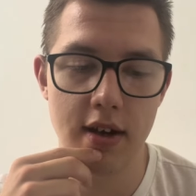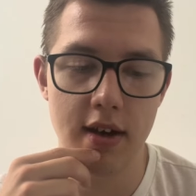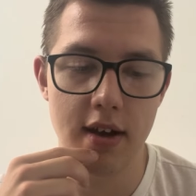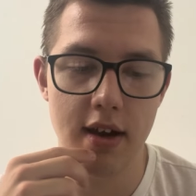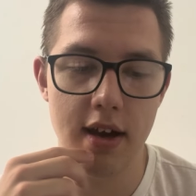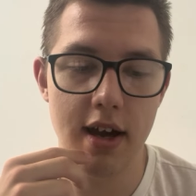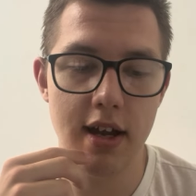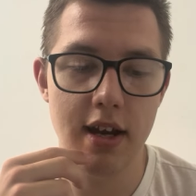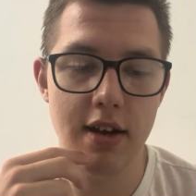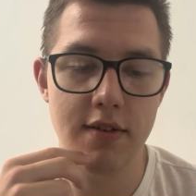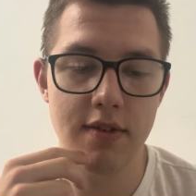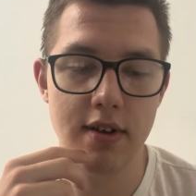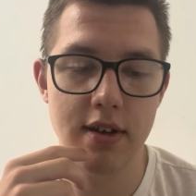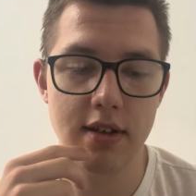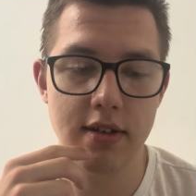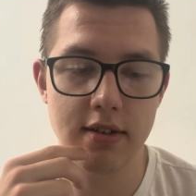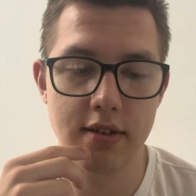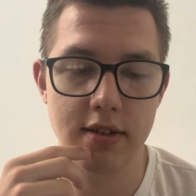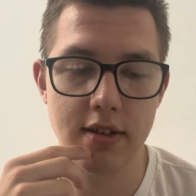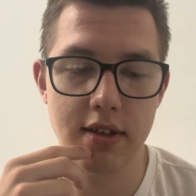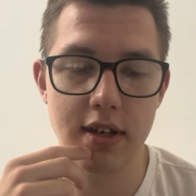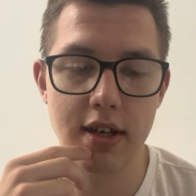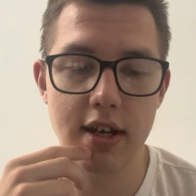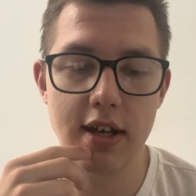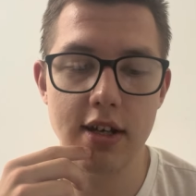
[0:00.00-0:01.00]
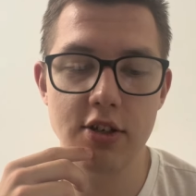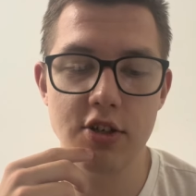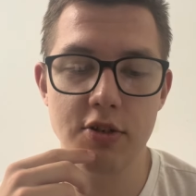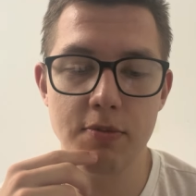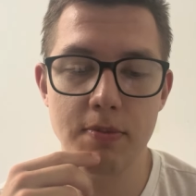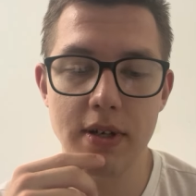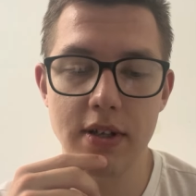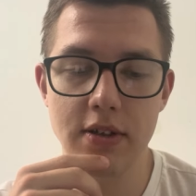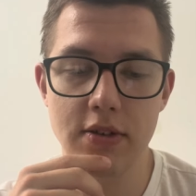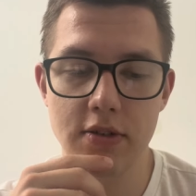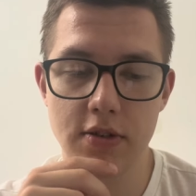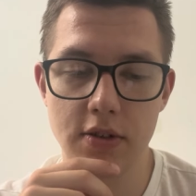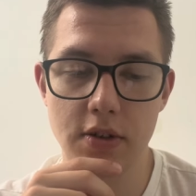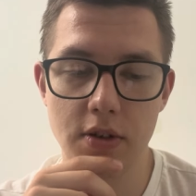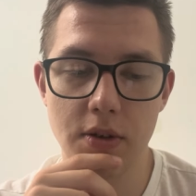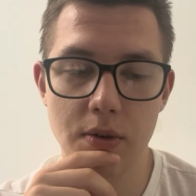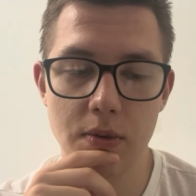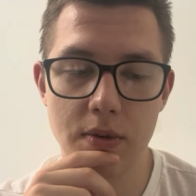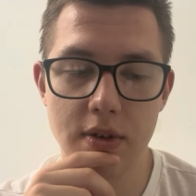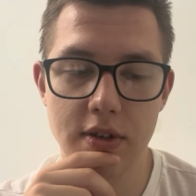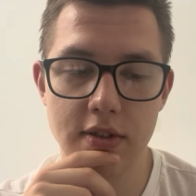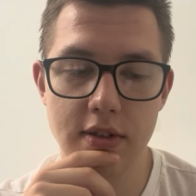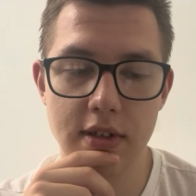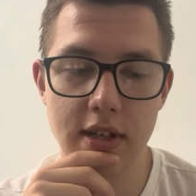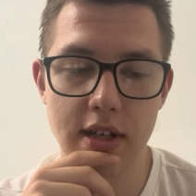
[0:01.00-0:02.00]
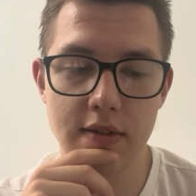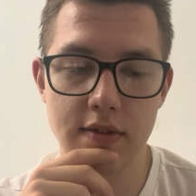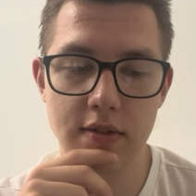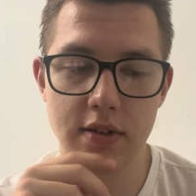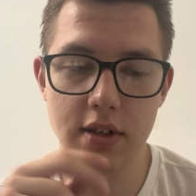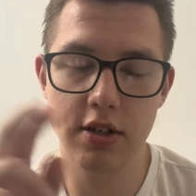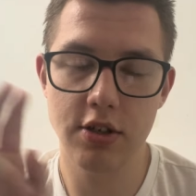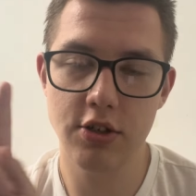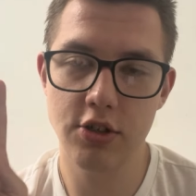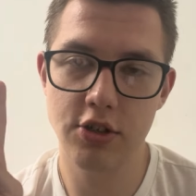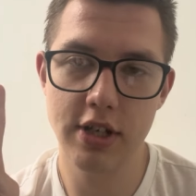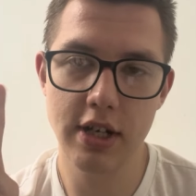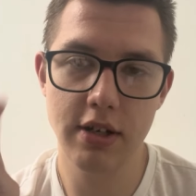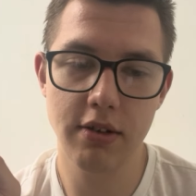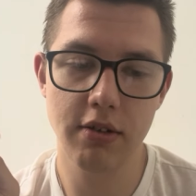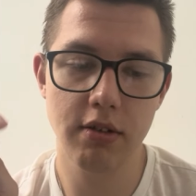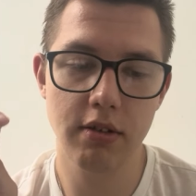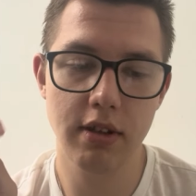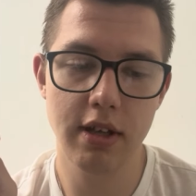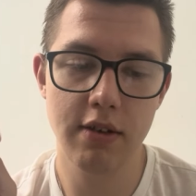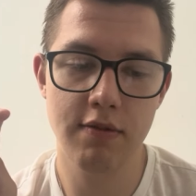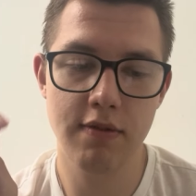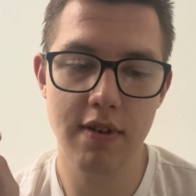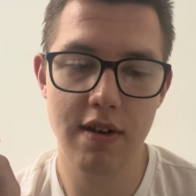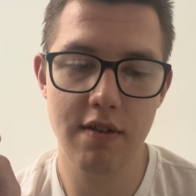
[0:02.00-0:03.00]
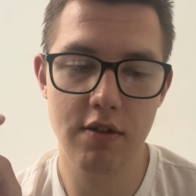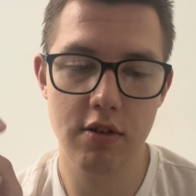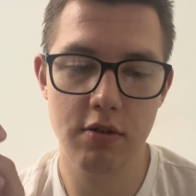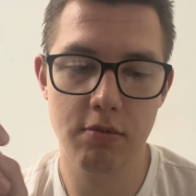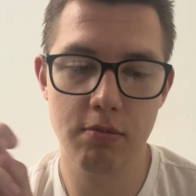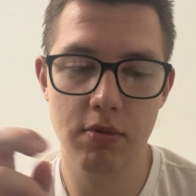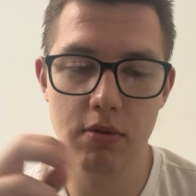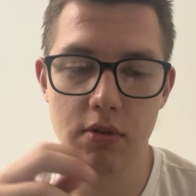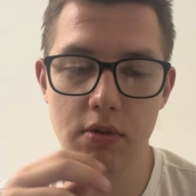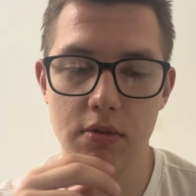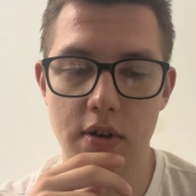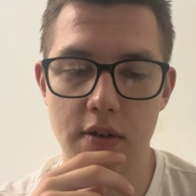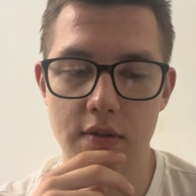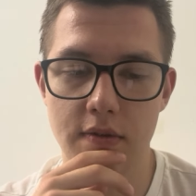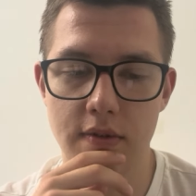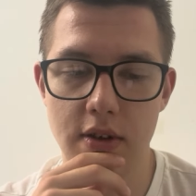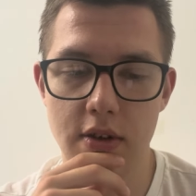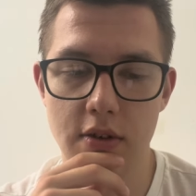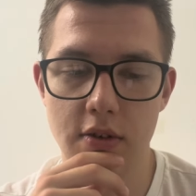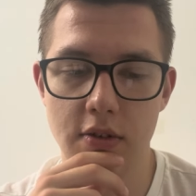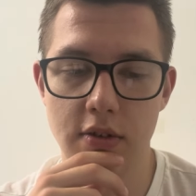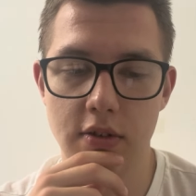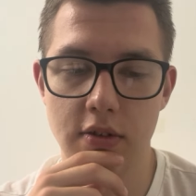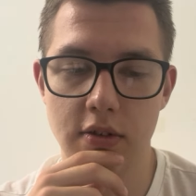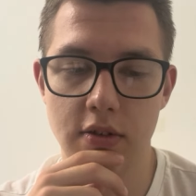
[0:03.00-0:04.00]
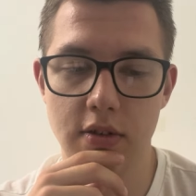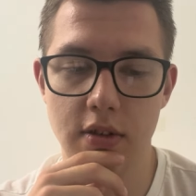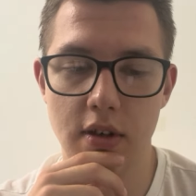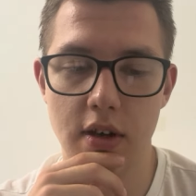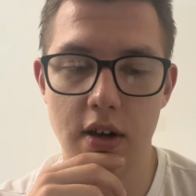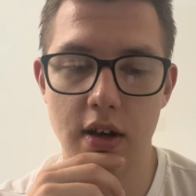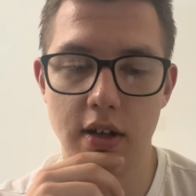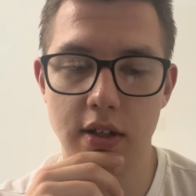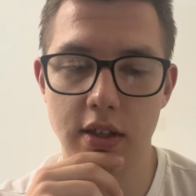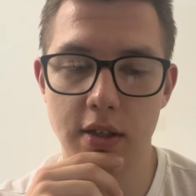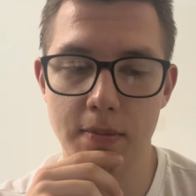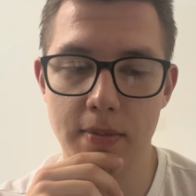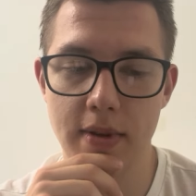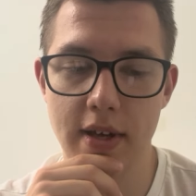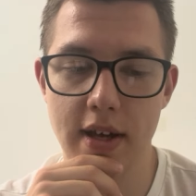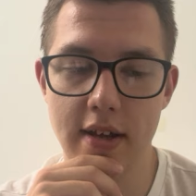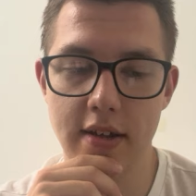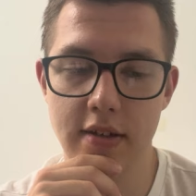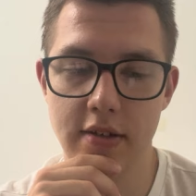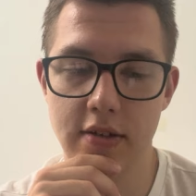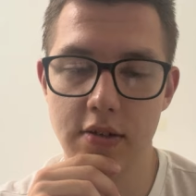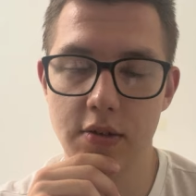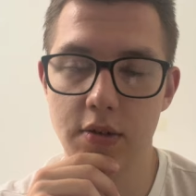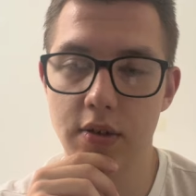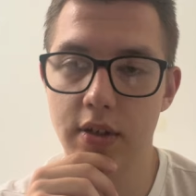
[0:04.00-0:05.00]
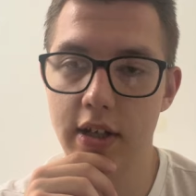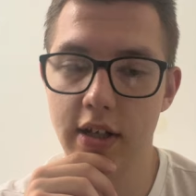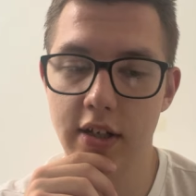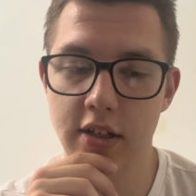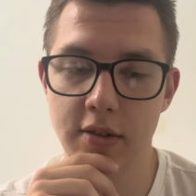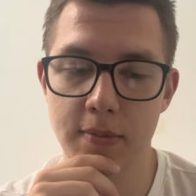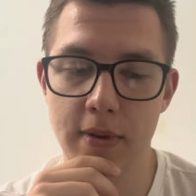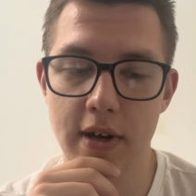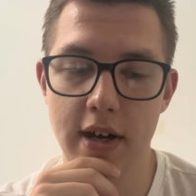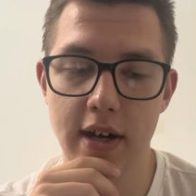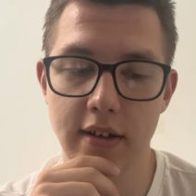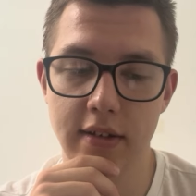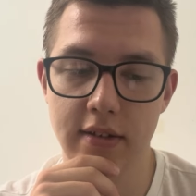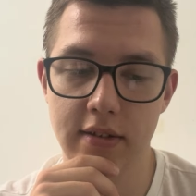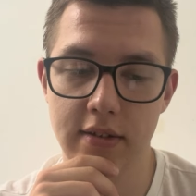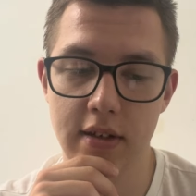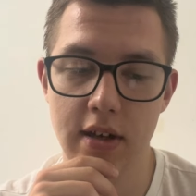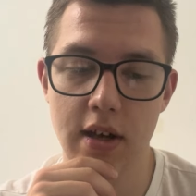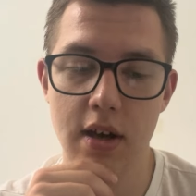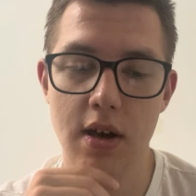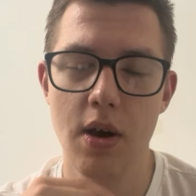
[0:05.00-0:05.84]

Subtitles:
NFS HP2 received generally favorable reviews on the PS2 and Xbox,